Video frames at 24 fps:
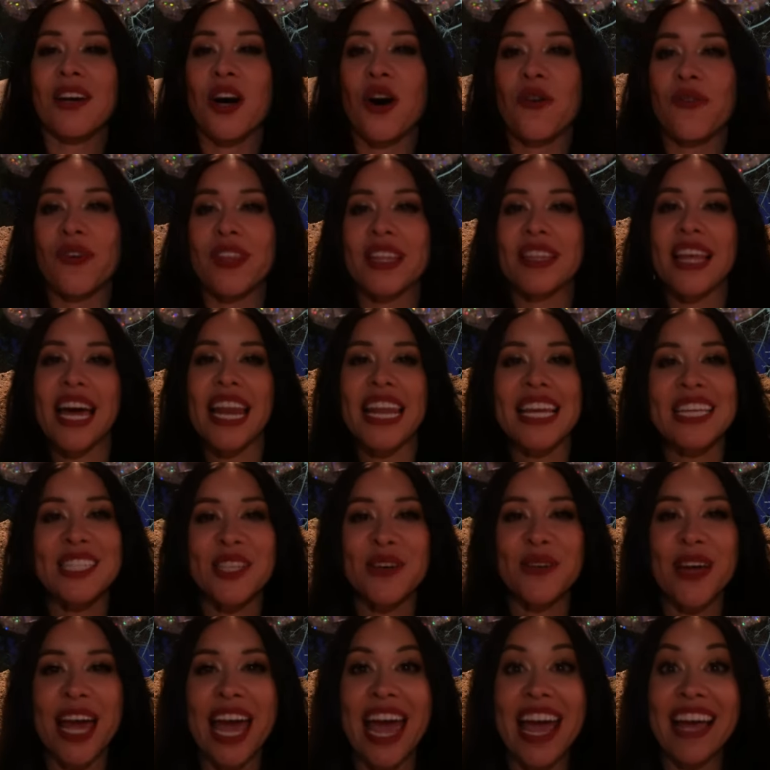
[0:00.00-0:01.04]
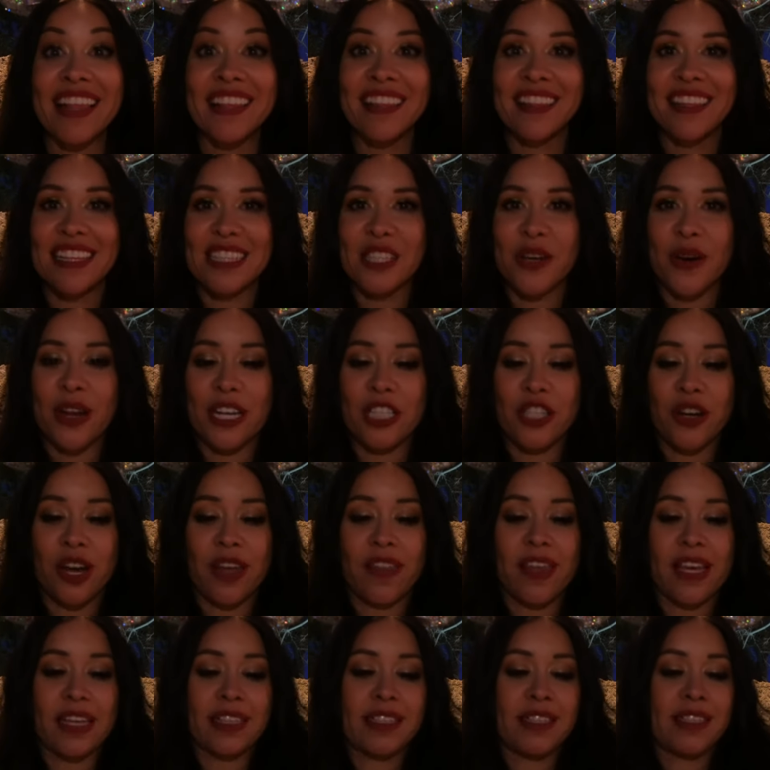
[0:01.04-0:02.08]
hopefully the lighting's okay. Let's go ahead and try
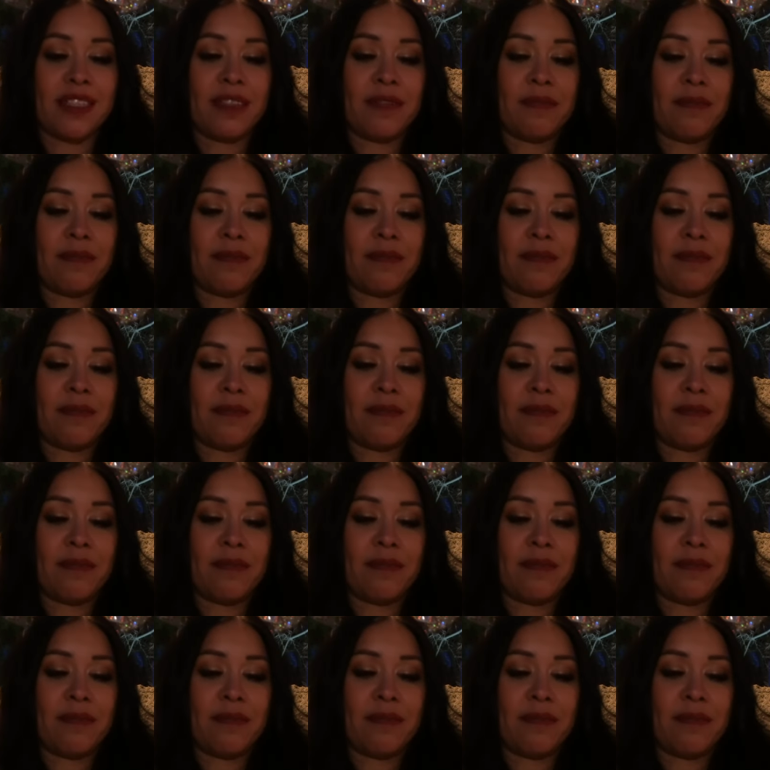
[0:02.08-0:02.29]
this.